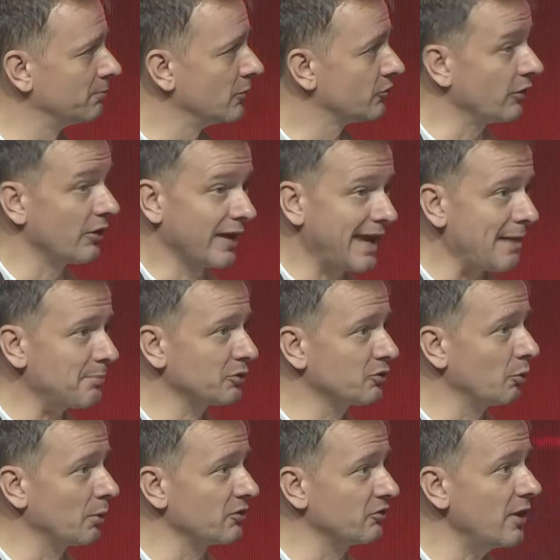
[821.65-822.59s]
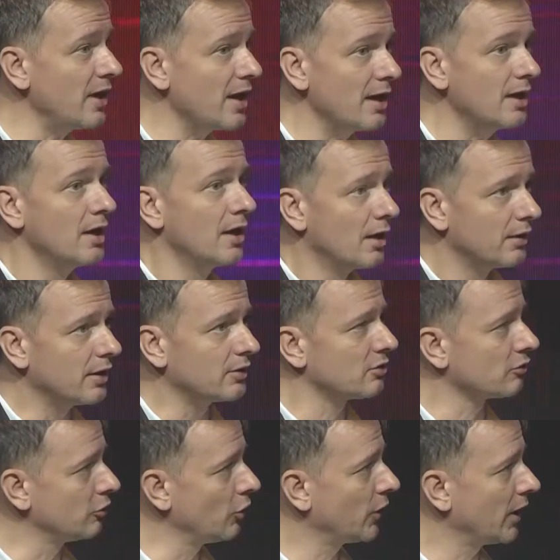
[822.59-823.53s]
So the capital is there. They're
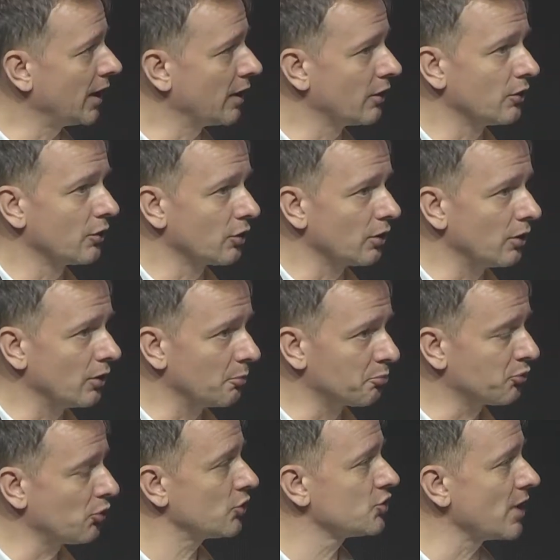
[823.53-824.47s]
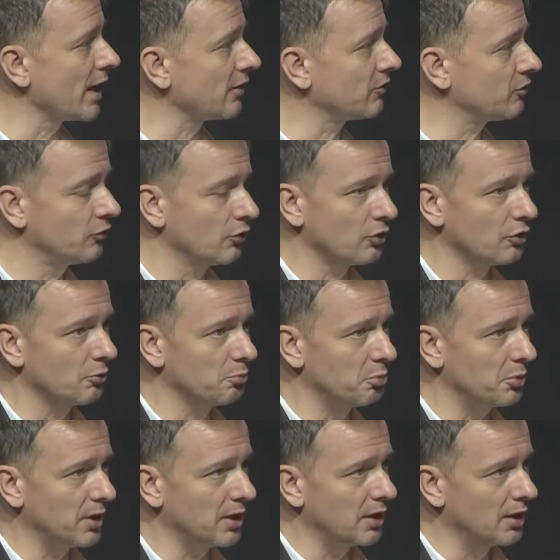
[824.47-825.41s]
just looking at the projects that could
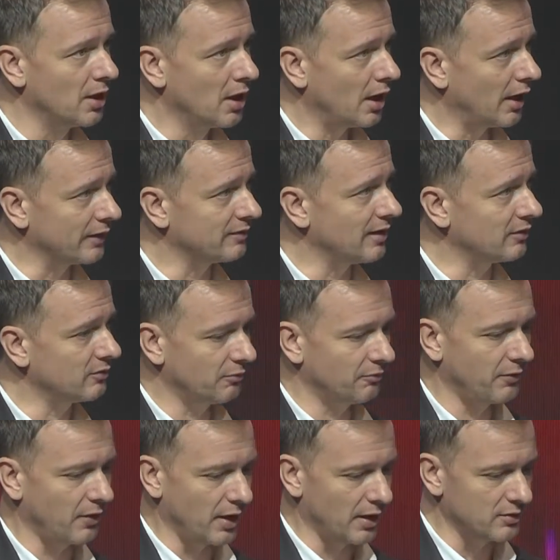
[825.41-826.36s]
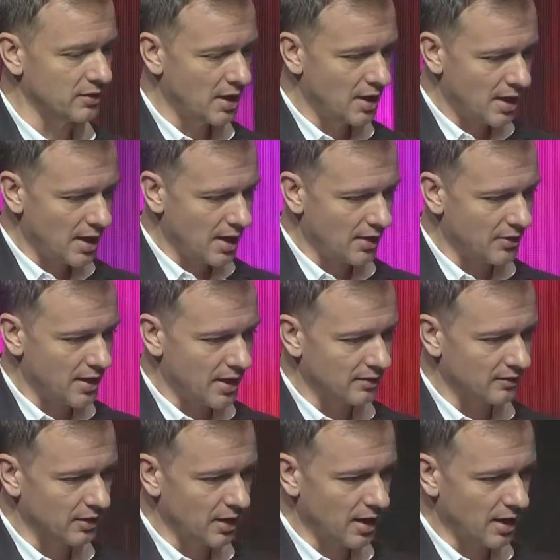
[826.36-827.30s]
be identified and
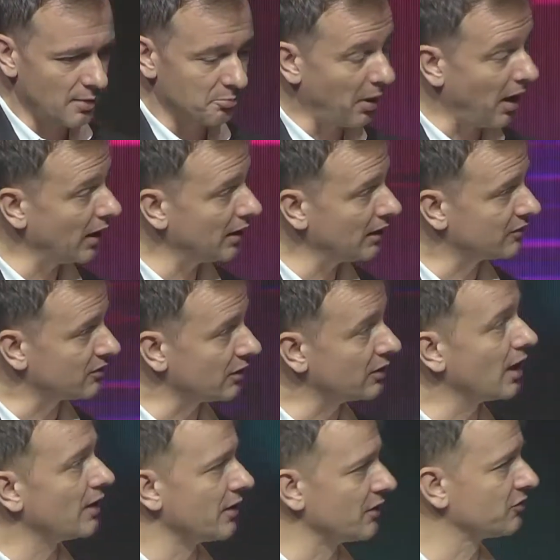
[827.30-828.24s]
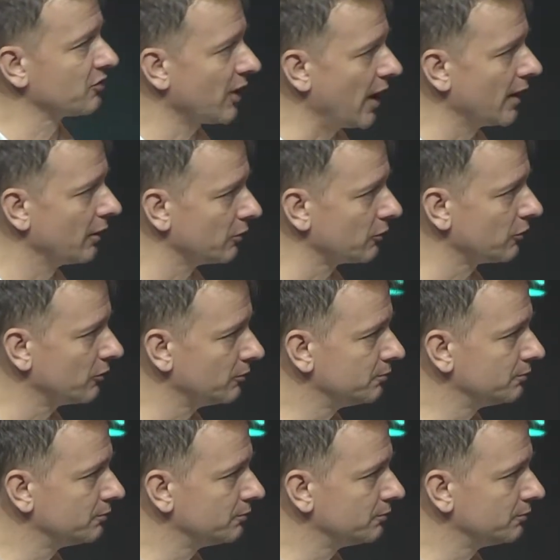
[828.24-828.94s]
then piloted and then scaled.